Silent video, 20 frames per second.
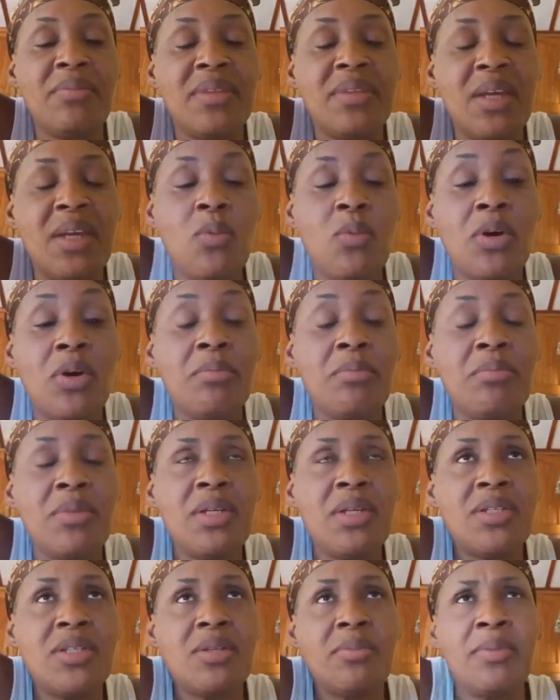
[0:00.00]
They want
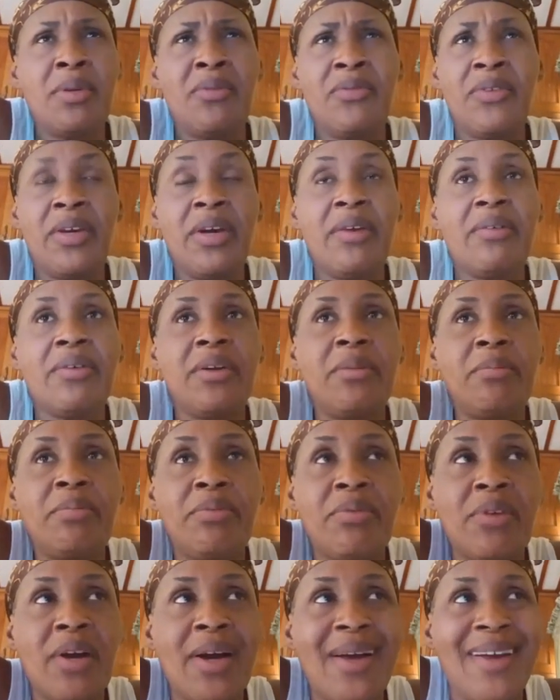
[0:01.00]
me to be very
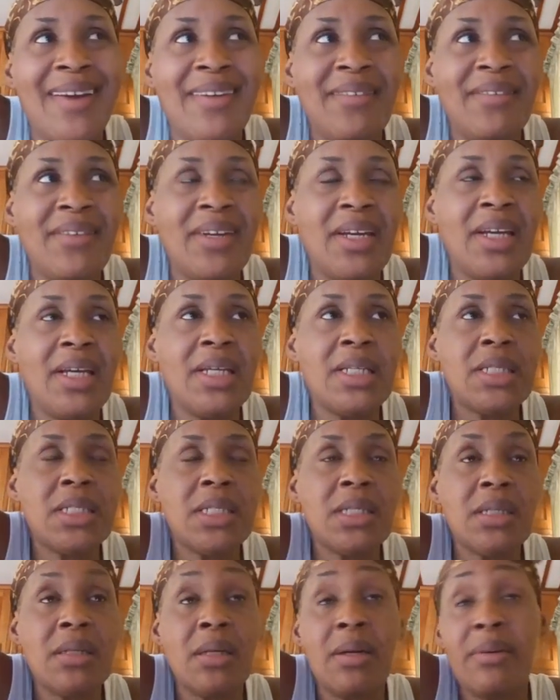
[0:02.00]

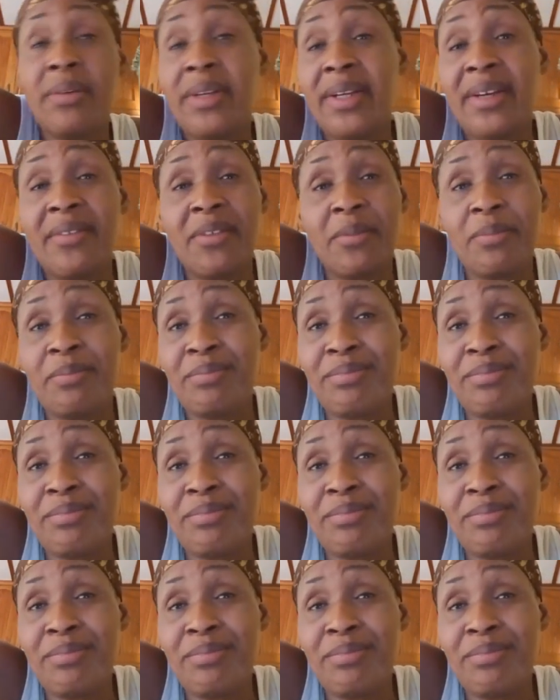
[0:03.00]
private. I already have